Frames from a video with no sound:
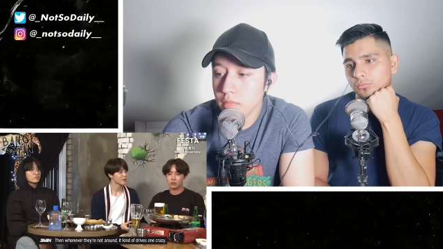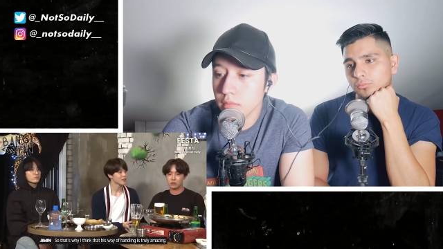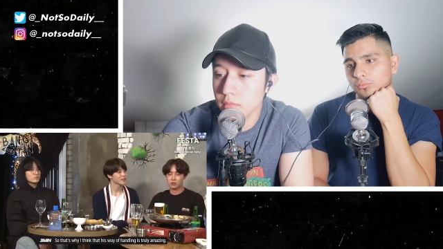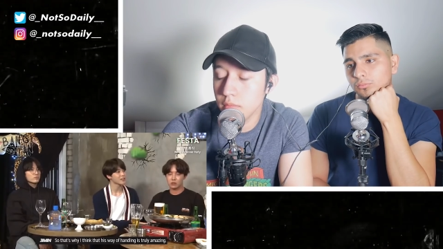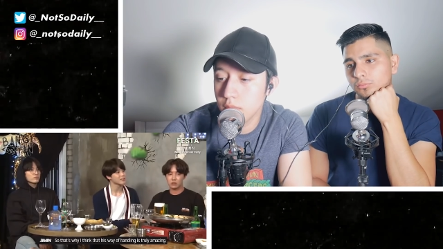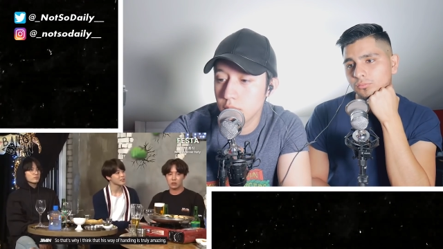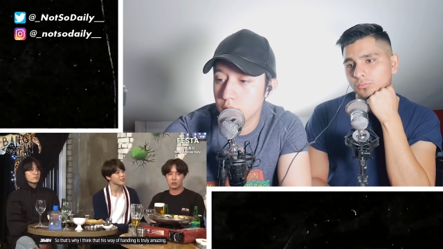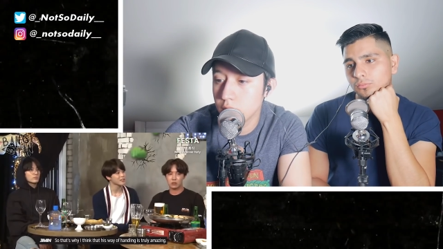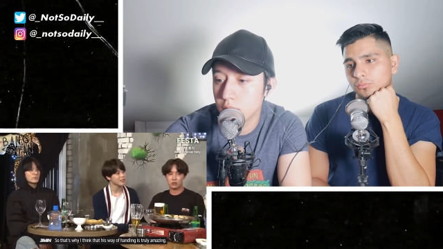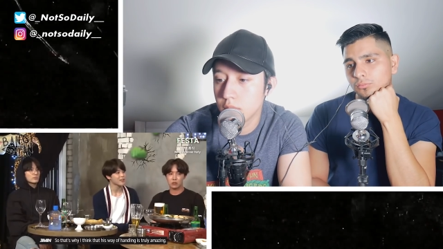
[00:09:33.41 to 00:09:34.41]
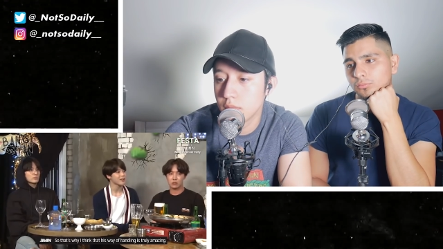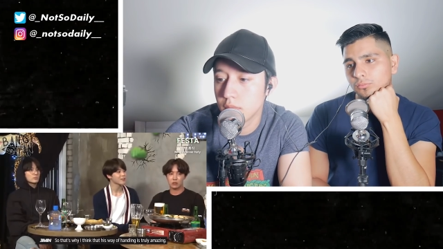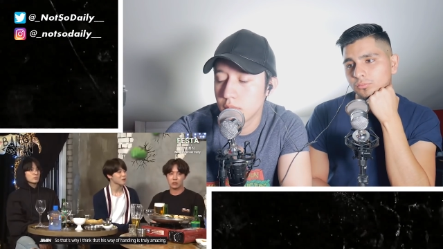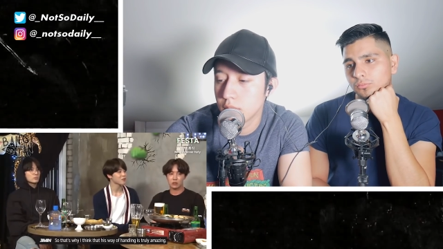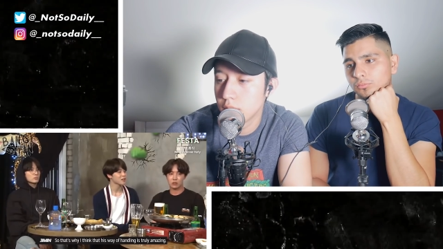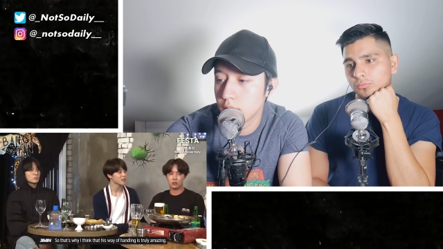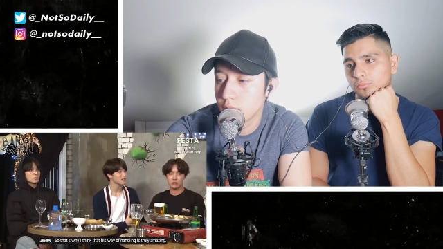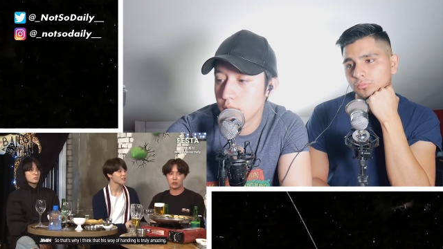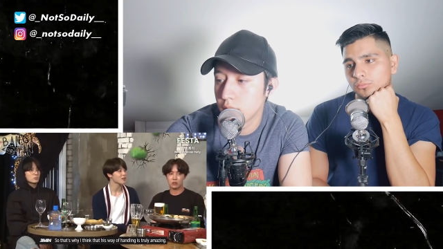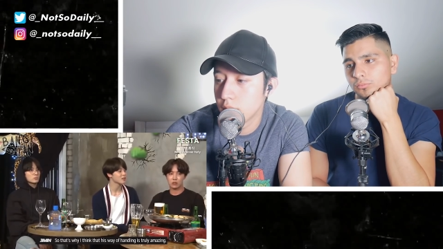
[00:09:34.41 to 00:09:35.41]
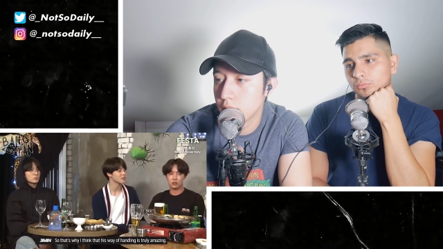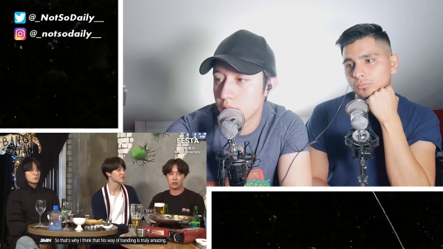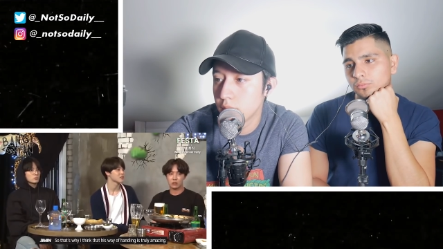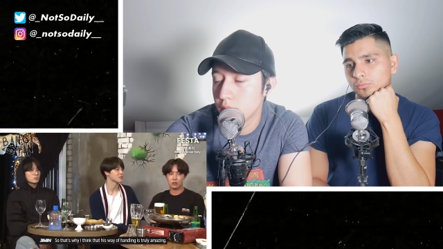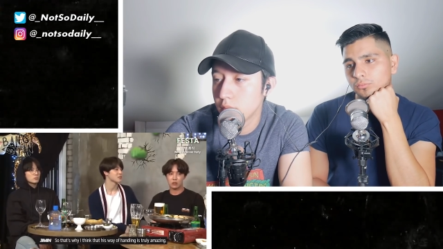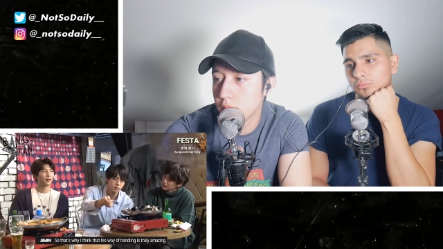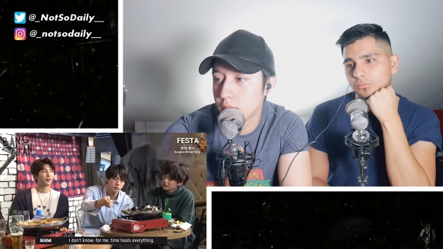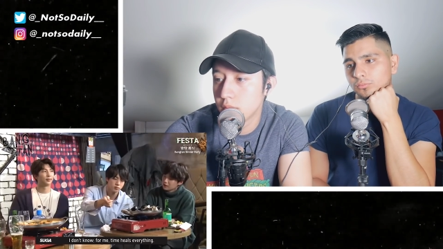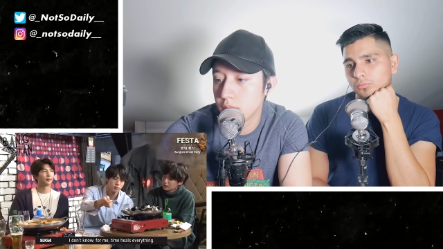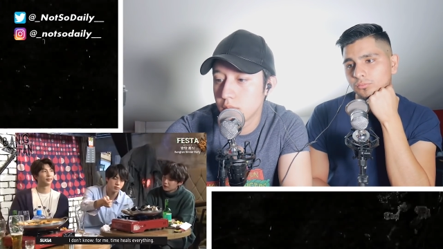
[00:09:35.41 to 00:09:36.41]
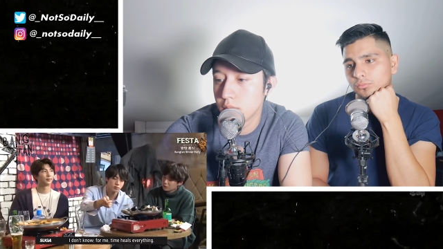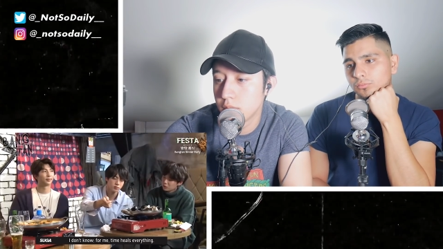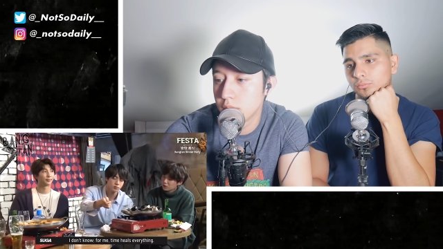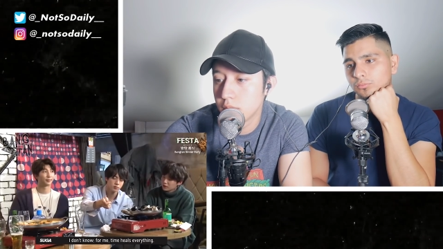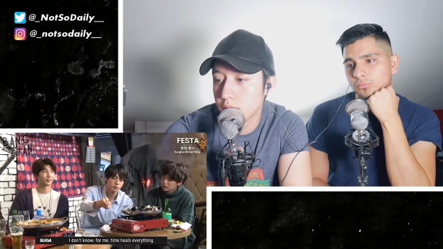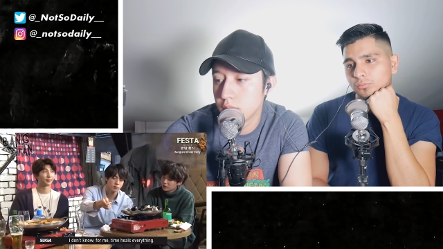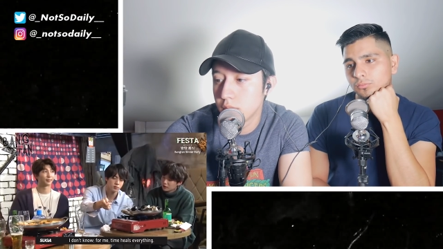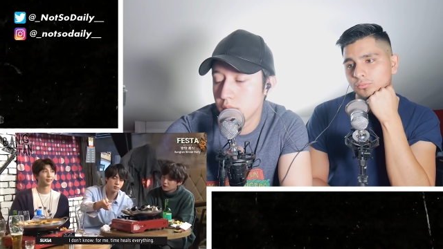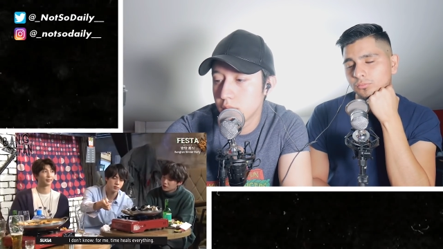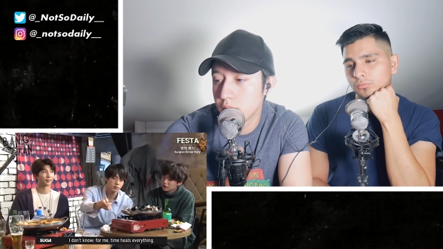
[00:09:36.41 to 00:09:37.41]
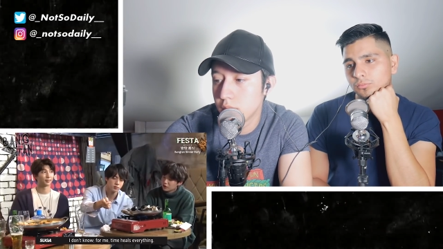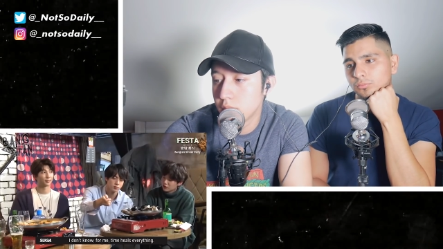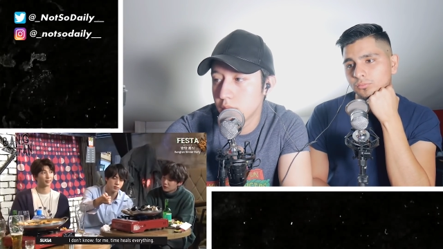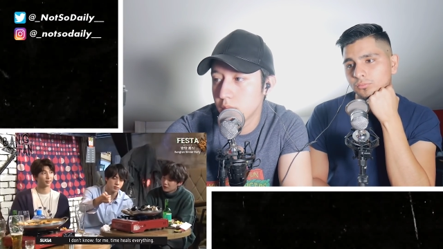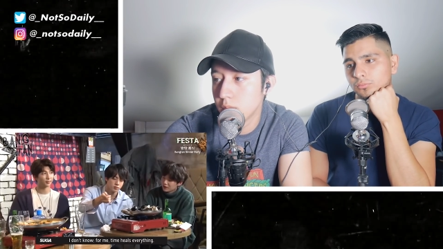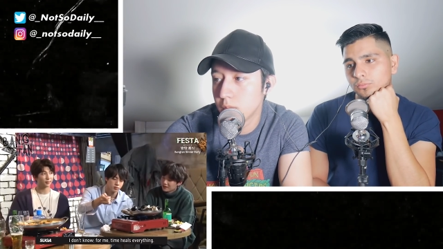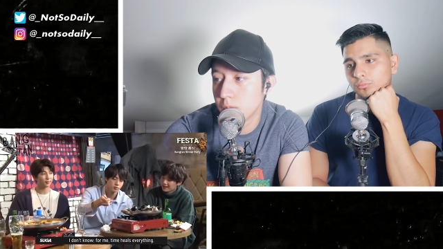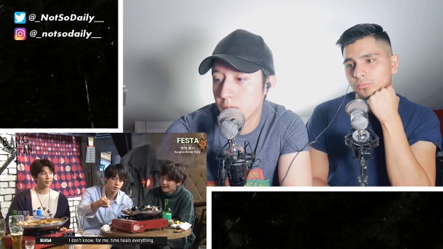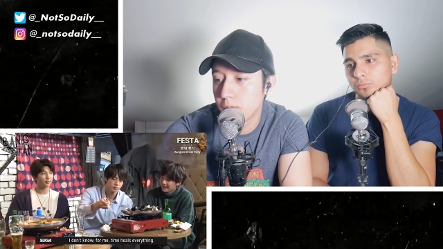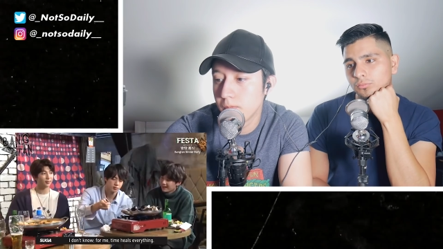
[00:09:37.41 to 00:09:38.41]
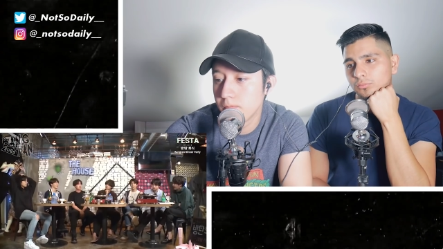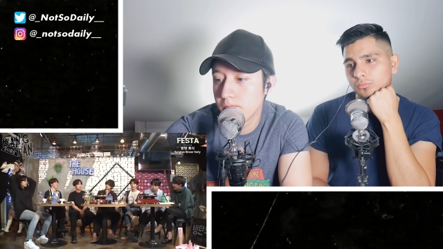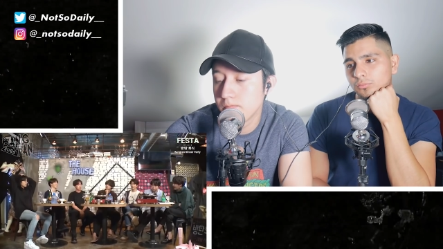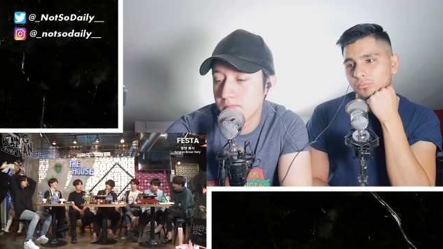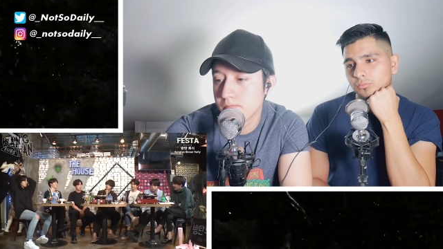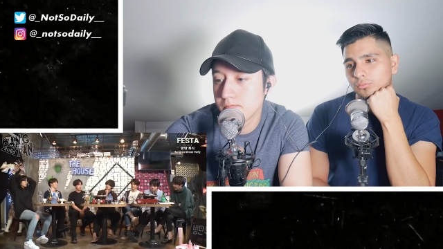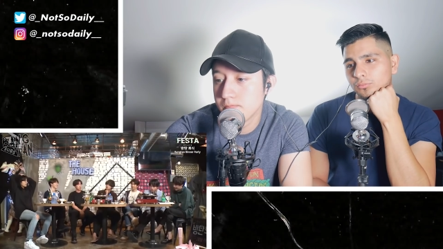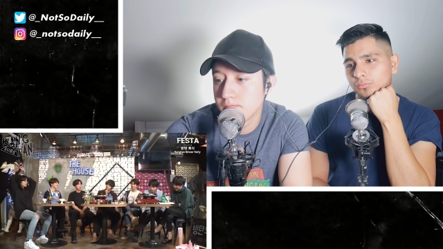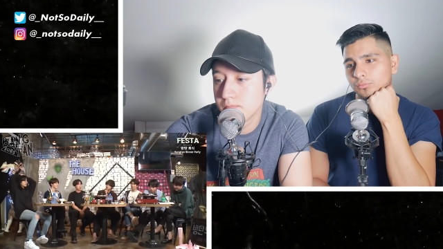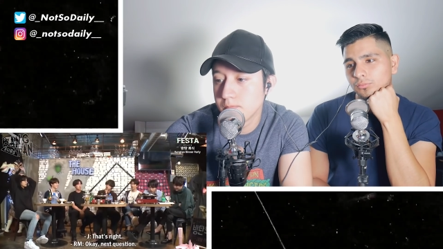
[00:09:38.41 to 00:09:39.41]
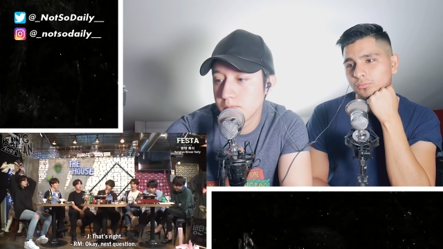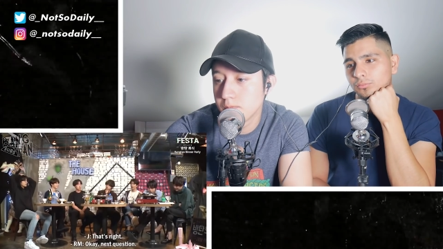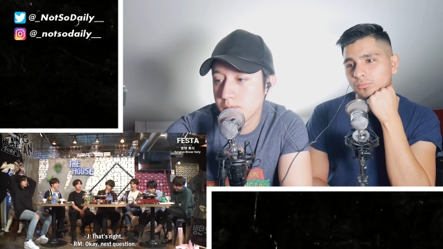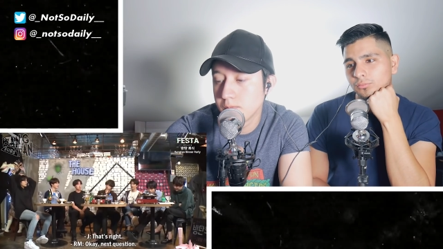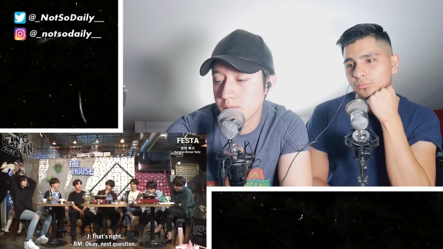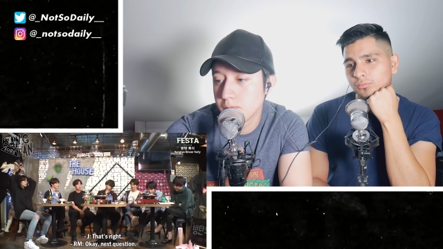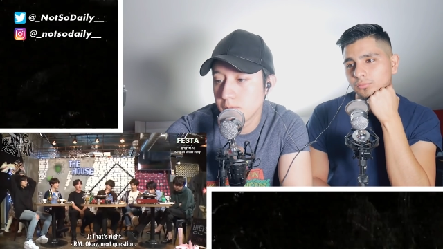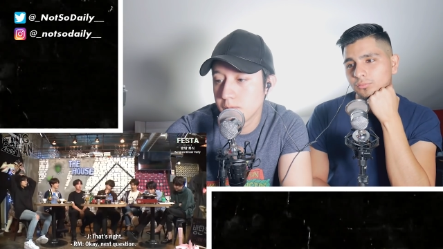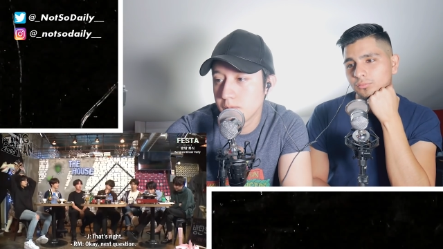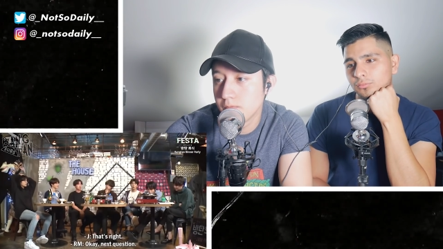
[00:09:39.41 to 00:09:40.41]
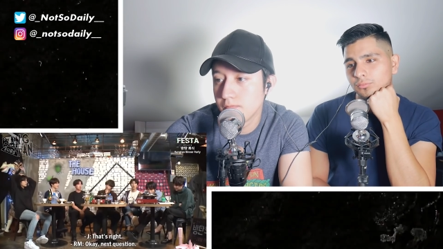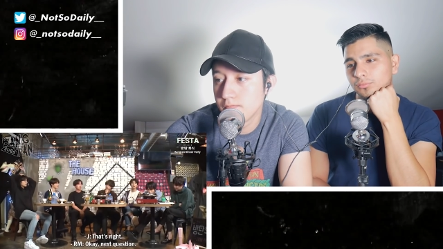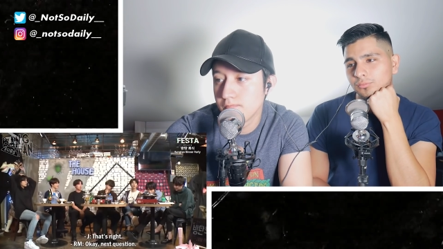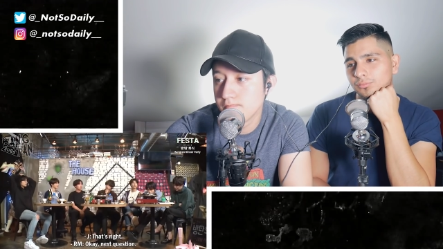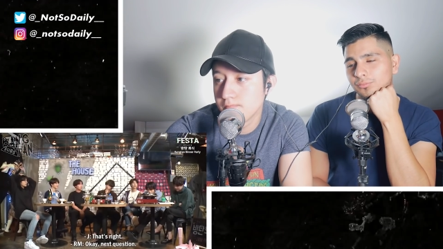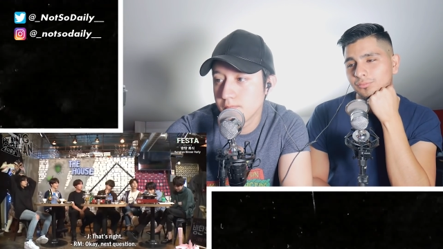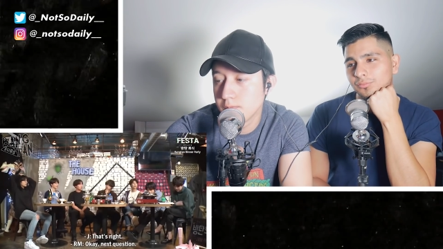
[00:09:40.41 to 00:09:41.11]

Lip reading: (silence)